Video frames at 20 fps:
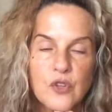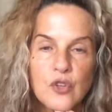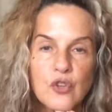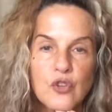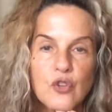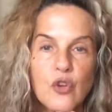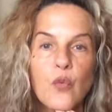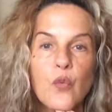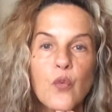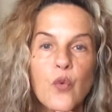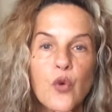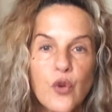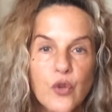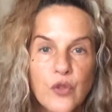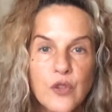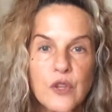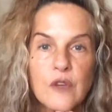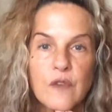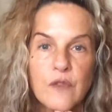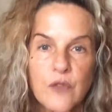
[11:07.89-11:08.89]
You're
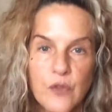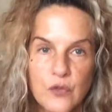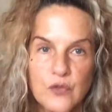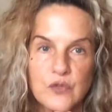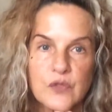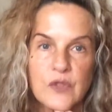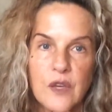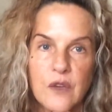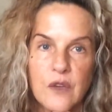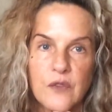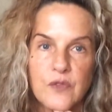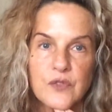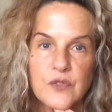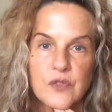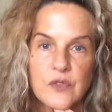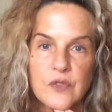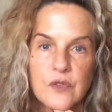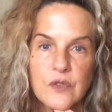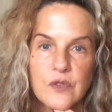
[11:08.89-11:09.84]
worthy of those gifts.